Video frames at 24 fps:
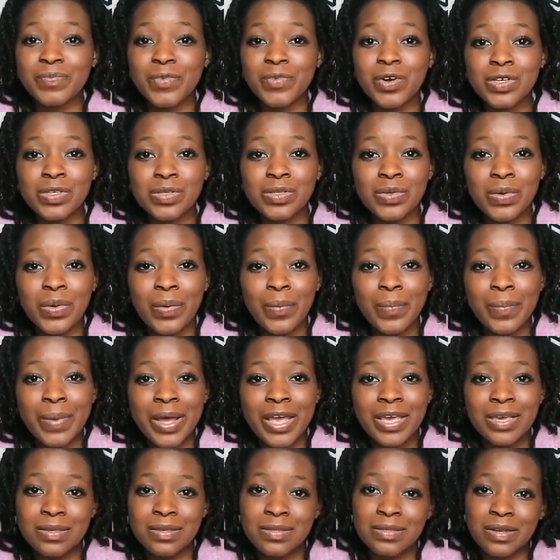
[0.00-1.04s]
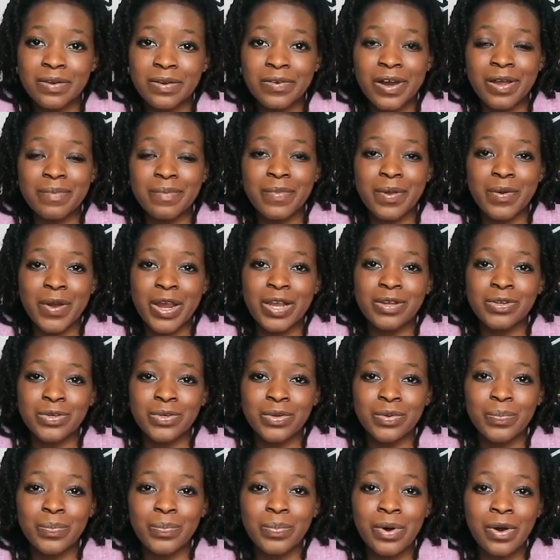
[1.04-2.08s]
Also my Instagram,
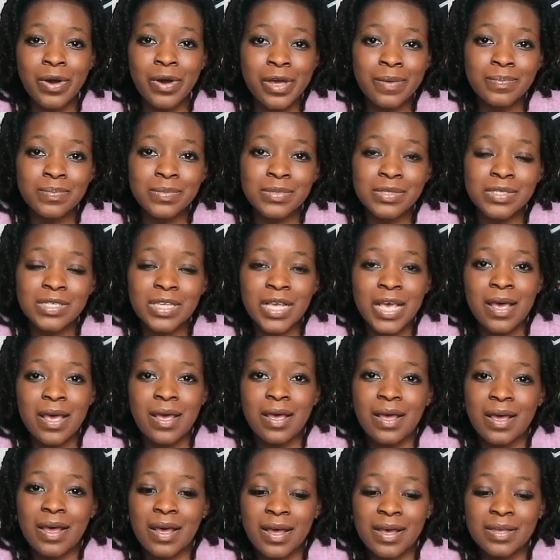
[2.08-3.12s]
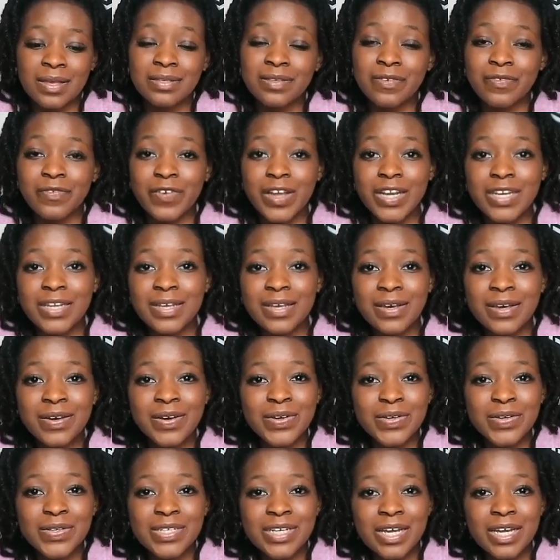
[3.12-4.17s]
Rachel Poems, so Fanny
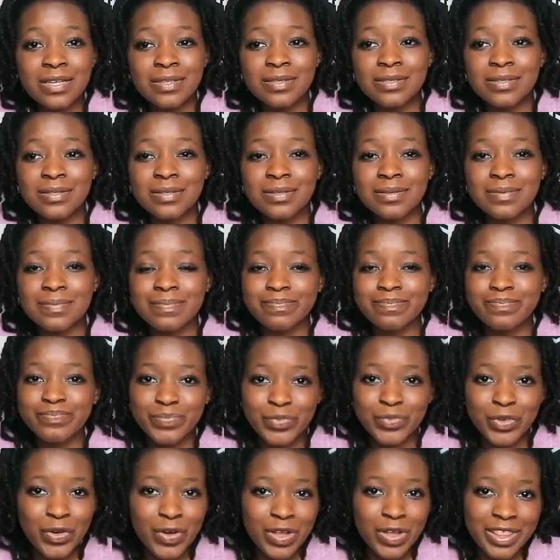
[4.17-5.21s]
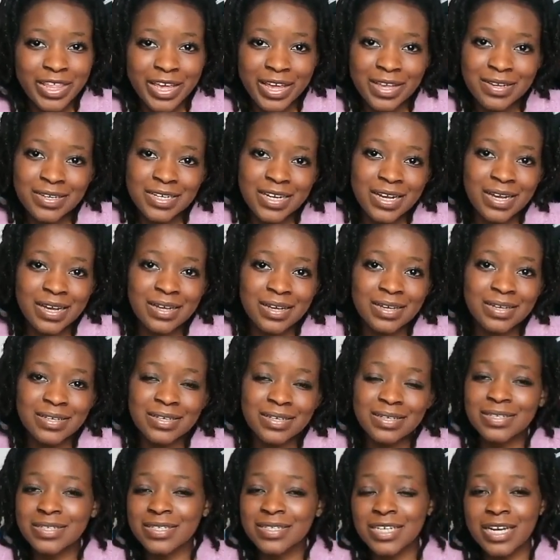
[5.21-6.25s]
L. Just go there,
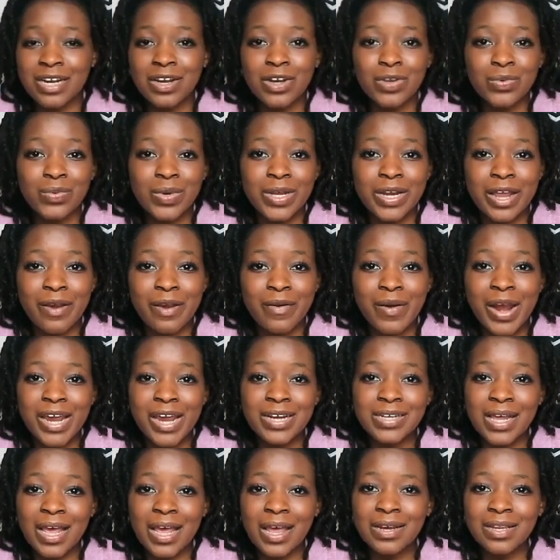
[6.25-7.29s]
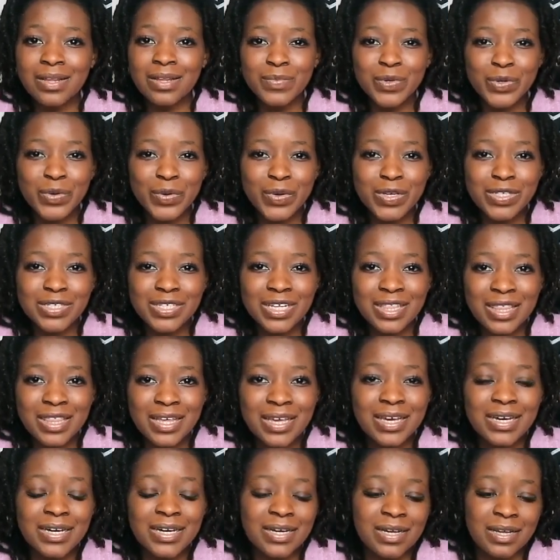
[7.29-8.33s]
check out what I write, and let me know what you
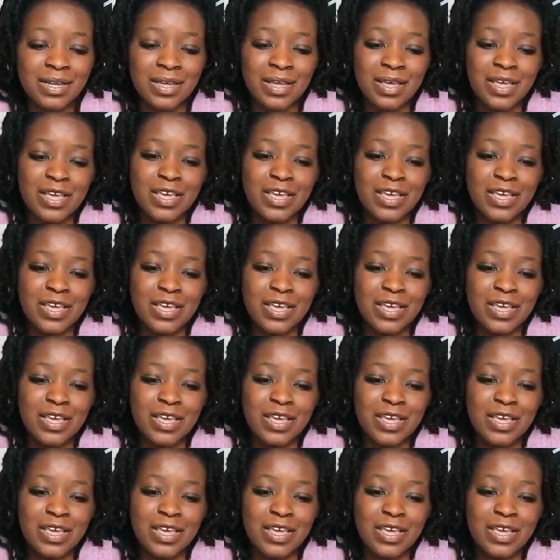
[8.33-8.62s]
think.